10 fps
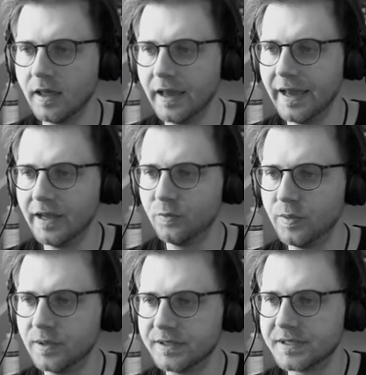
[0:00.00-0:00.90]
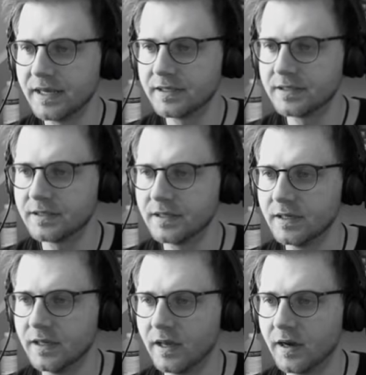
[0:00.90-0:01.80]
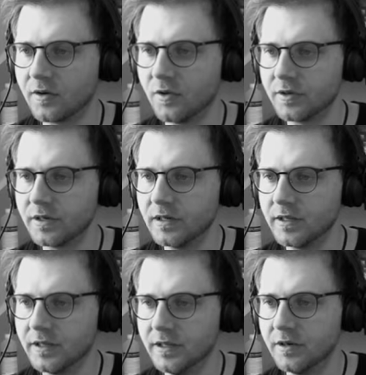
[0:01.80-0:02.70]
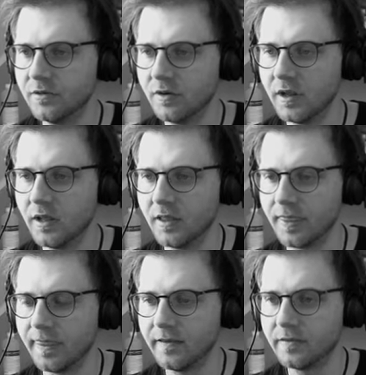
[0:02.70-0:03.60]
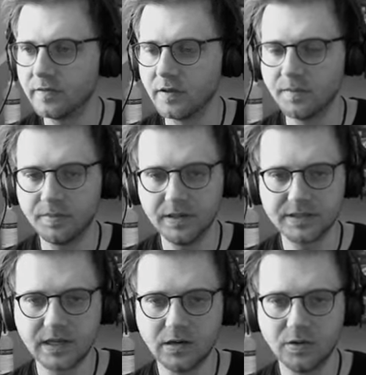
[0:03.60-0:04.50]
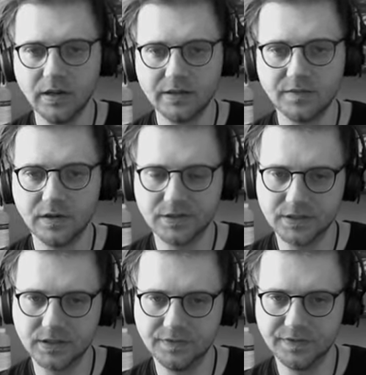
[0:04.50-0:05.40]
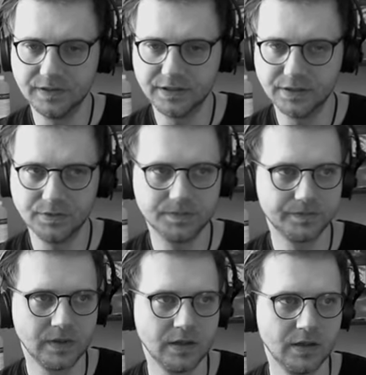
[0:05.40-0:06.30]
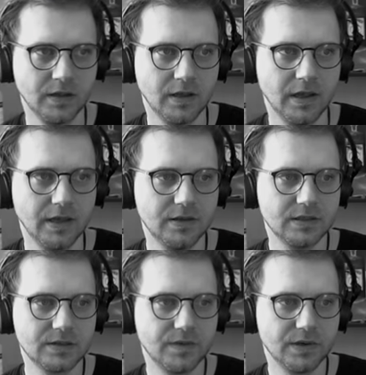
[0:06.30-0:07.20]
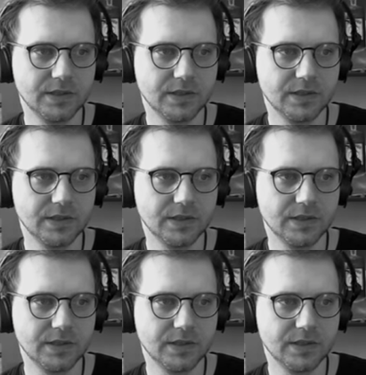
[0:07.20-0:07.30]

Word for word: and we will set accordingly here that please calculate the velocity field here. And this is very